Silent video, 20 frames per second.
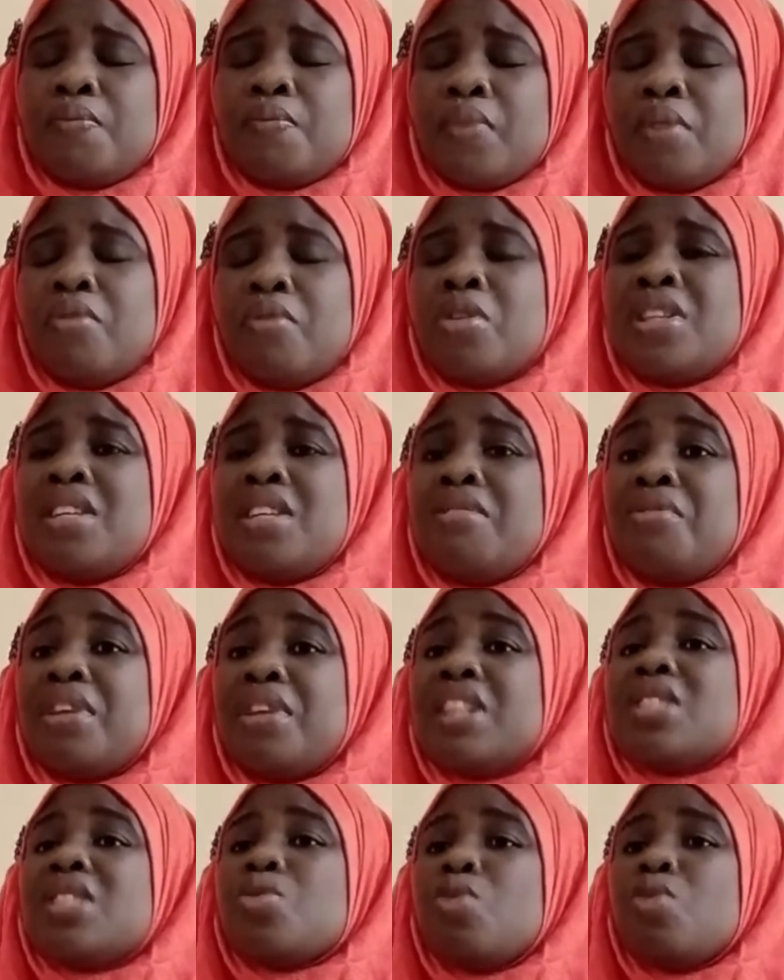for
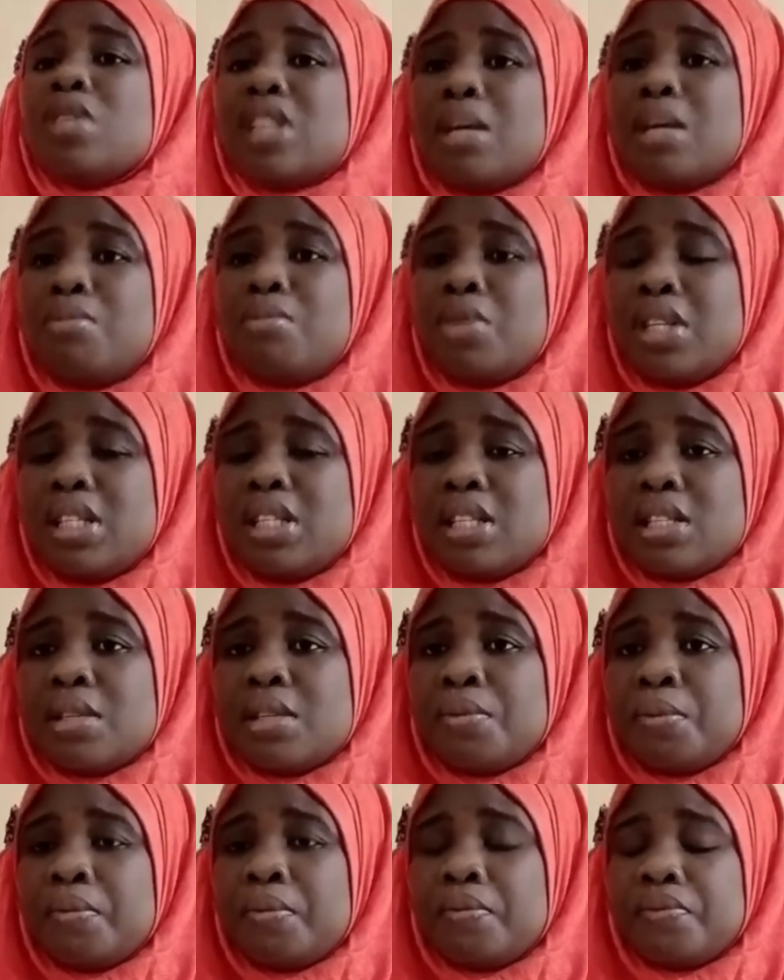different water bodies,
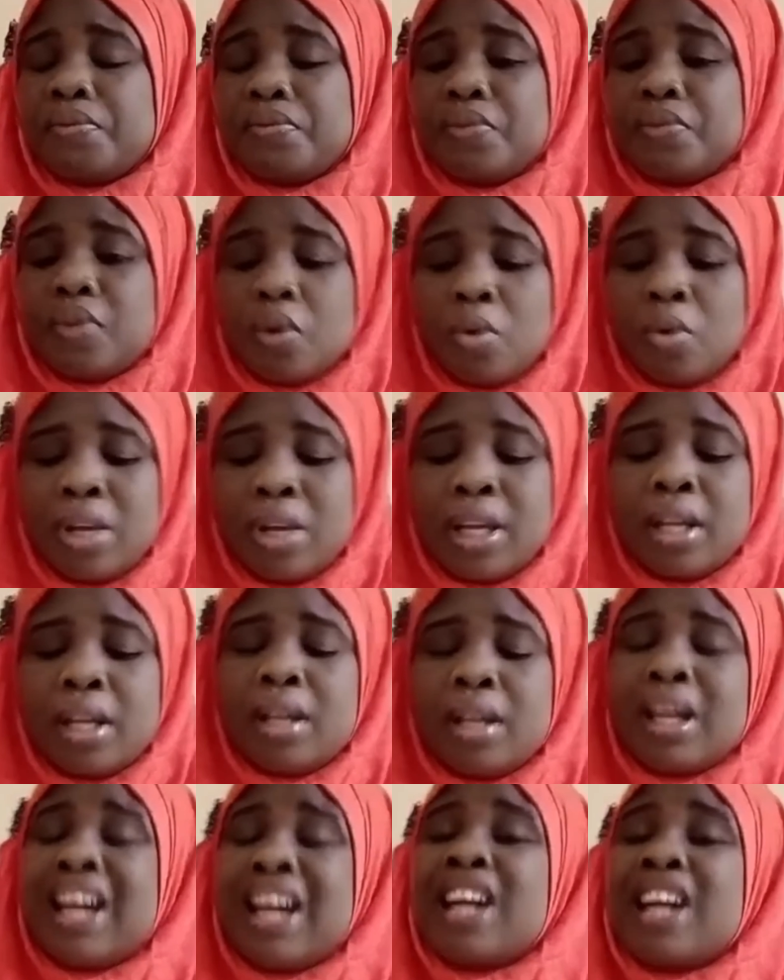
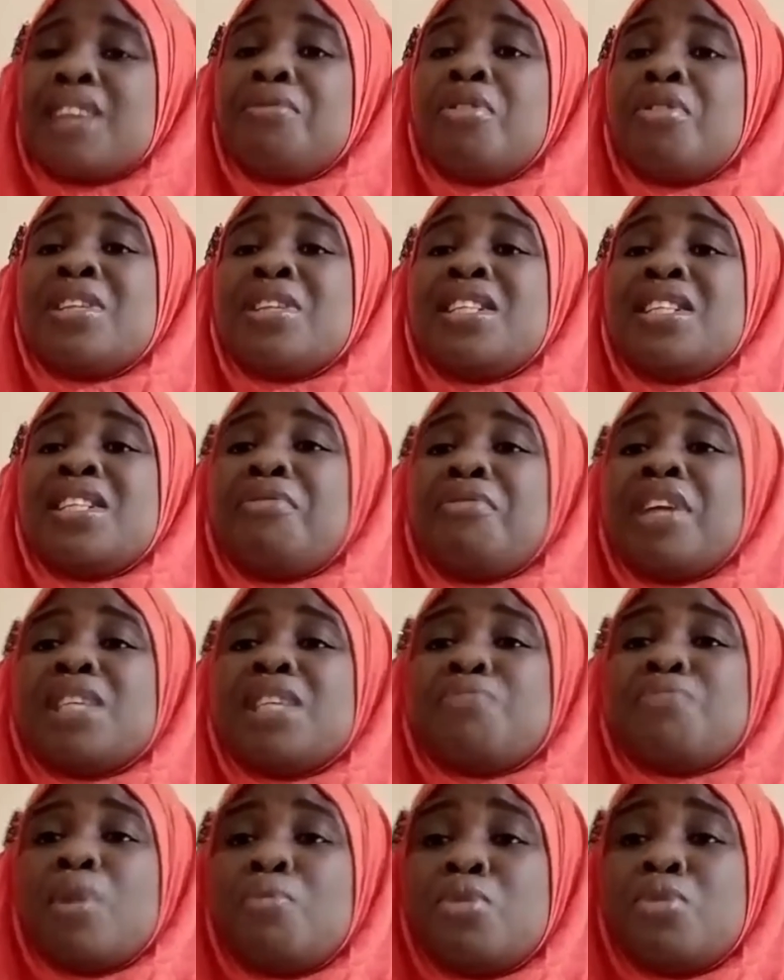okay, and for different
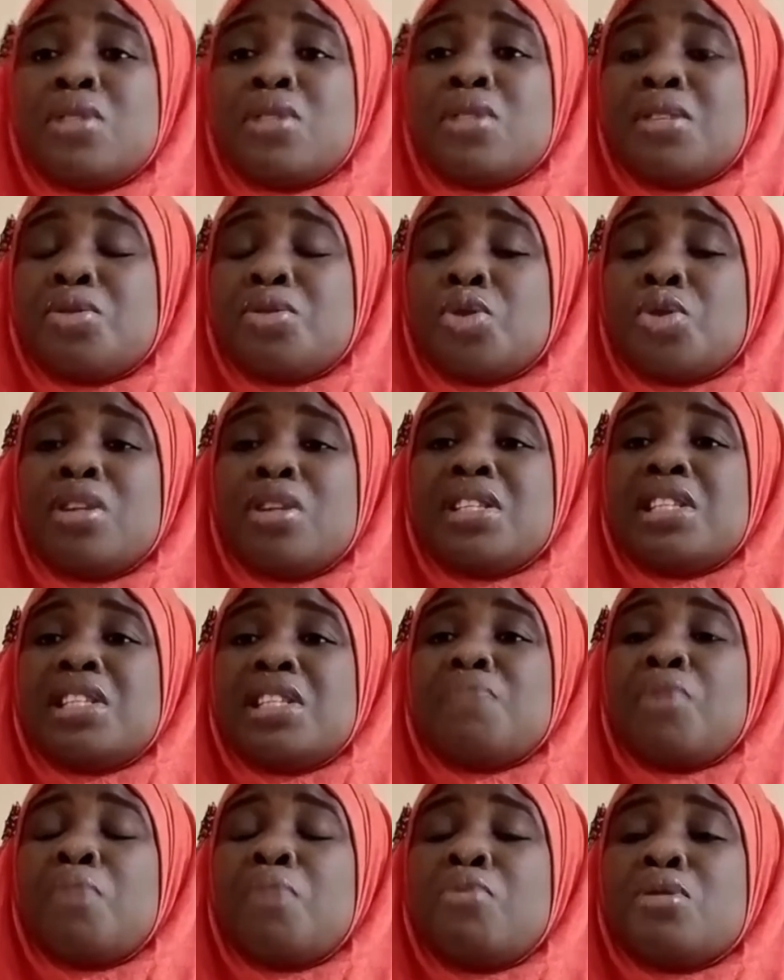purposes. So, what is the
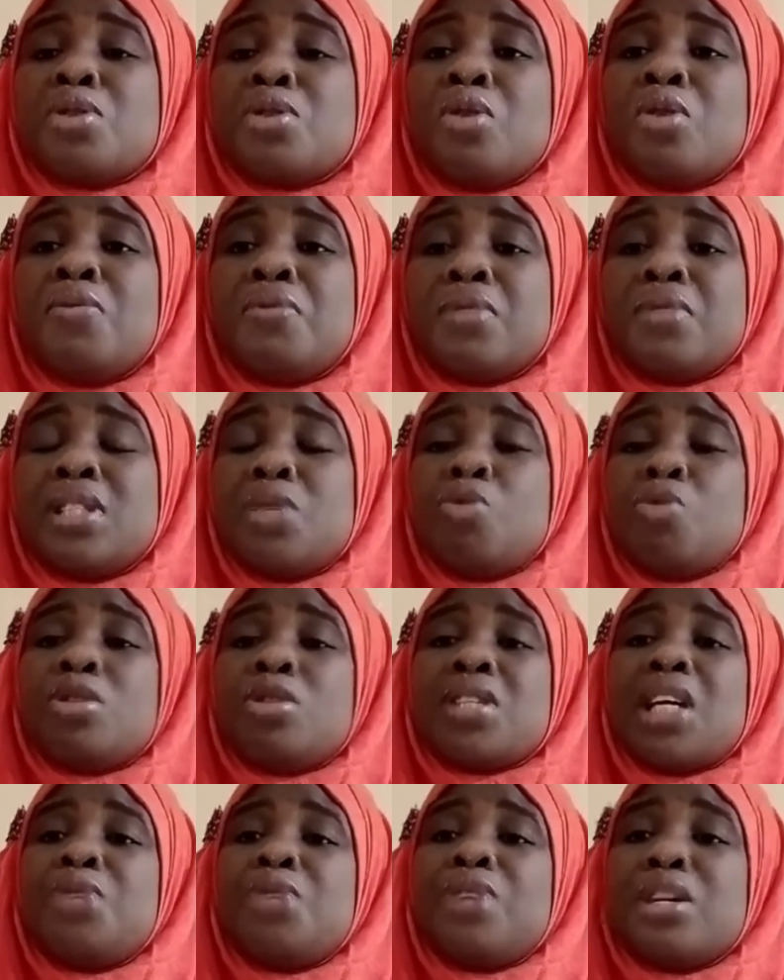purpose of the
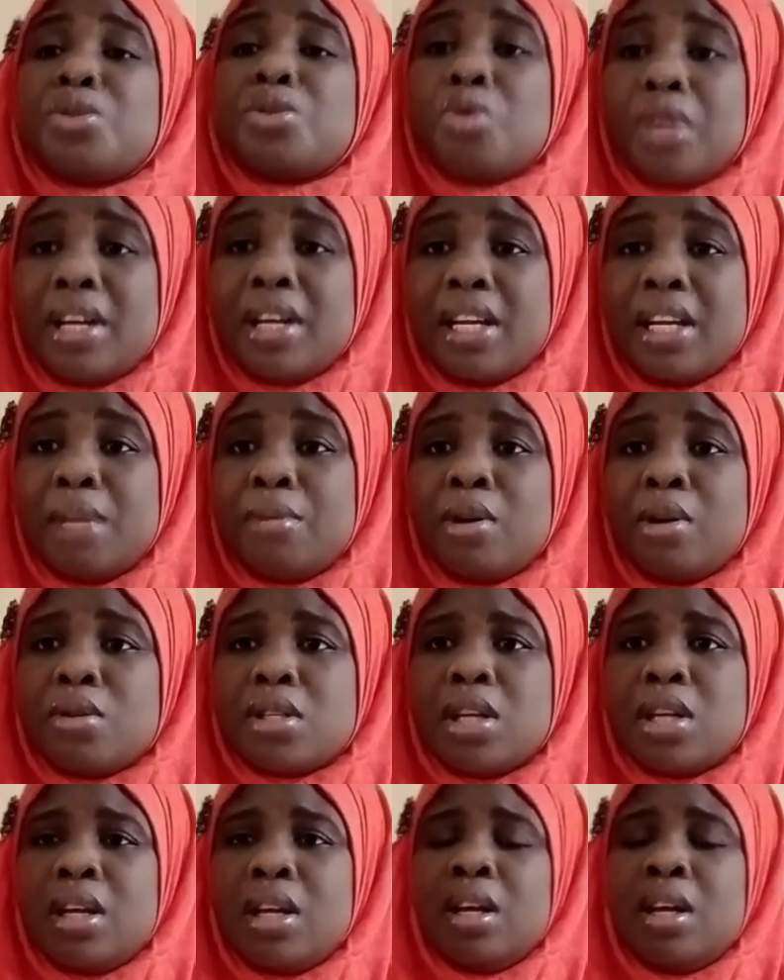water you are talking about?
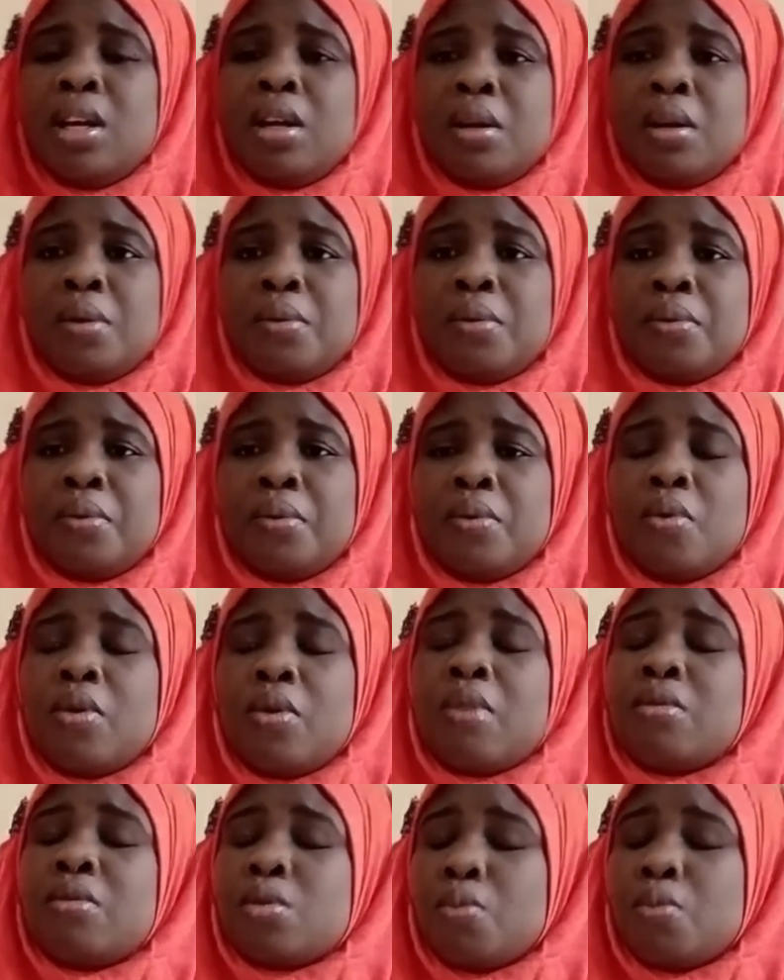
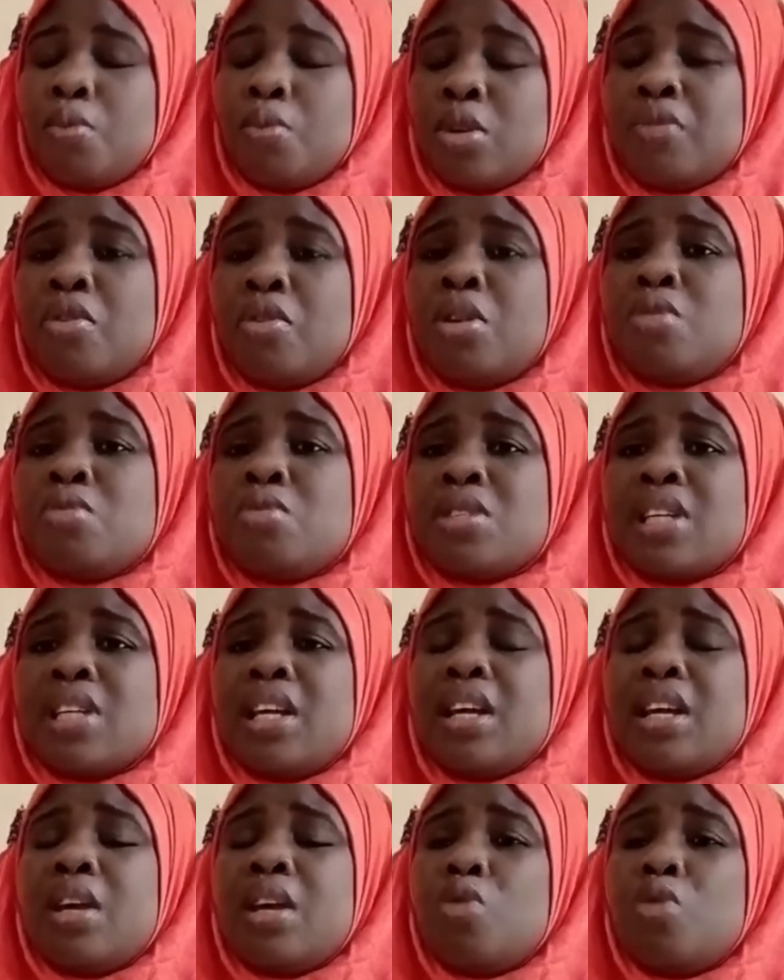But for you to
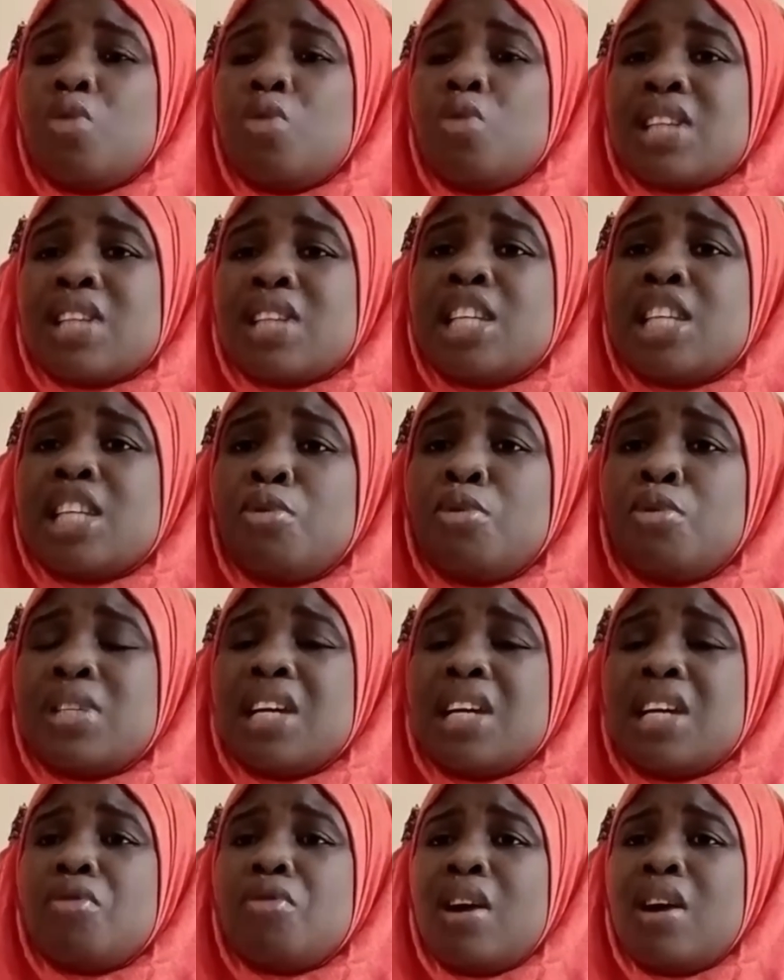say a water is polluted
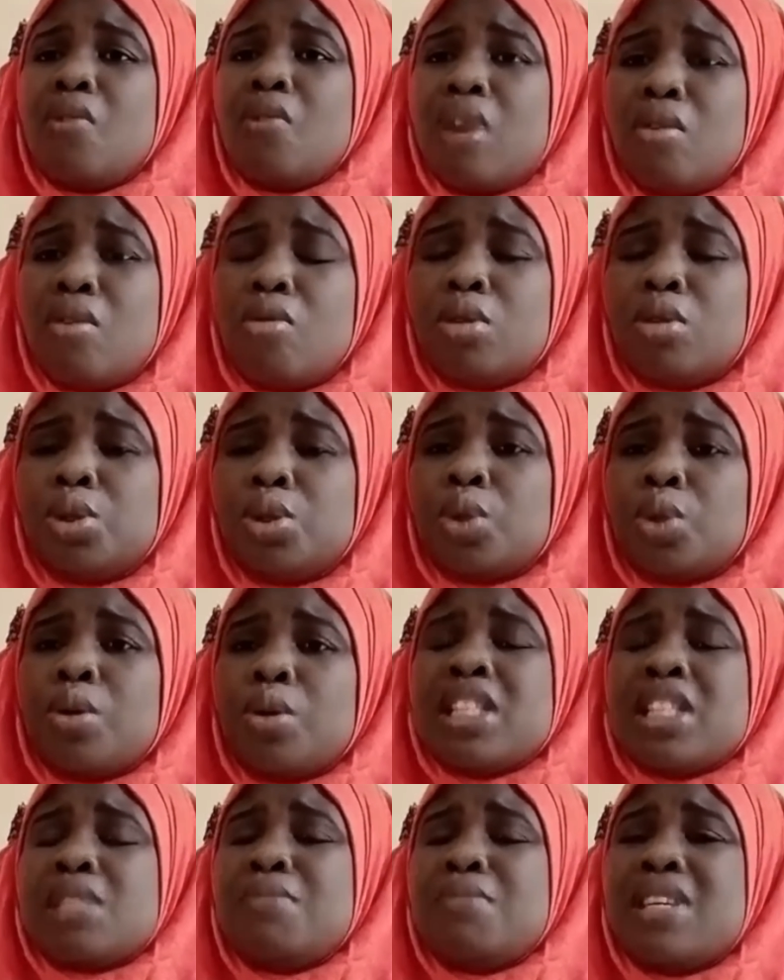for aquaculture,
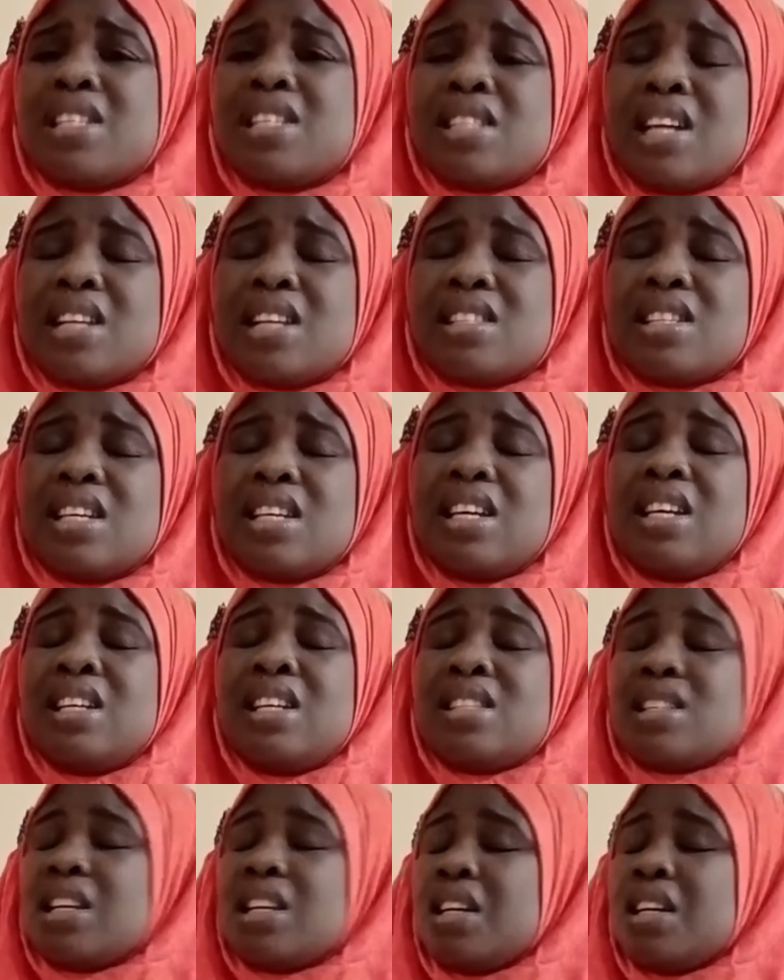it means that it